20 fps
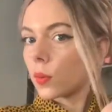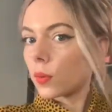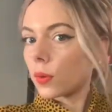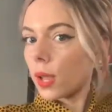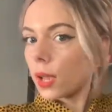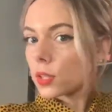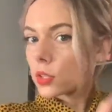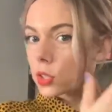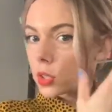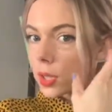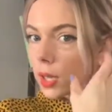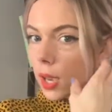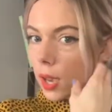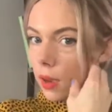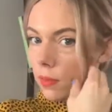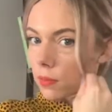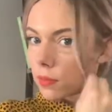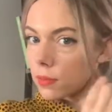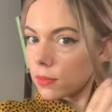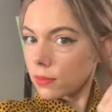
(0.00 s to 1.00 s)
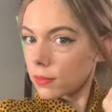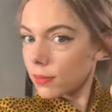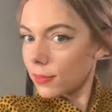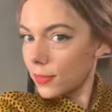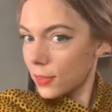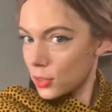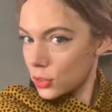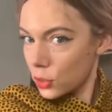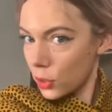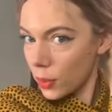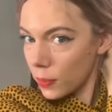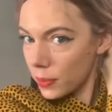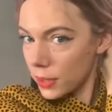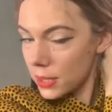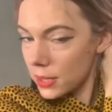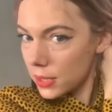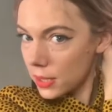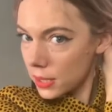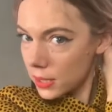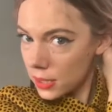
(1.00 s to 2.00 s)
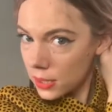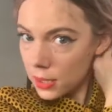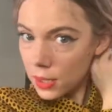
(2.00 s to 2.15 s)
actually have the short pieces.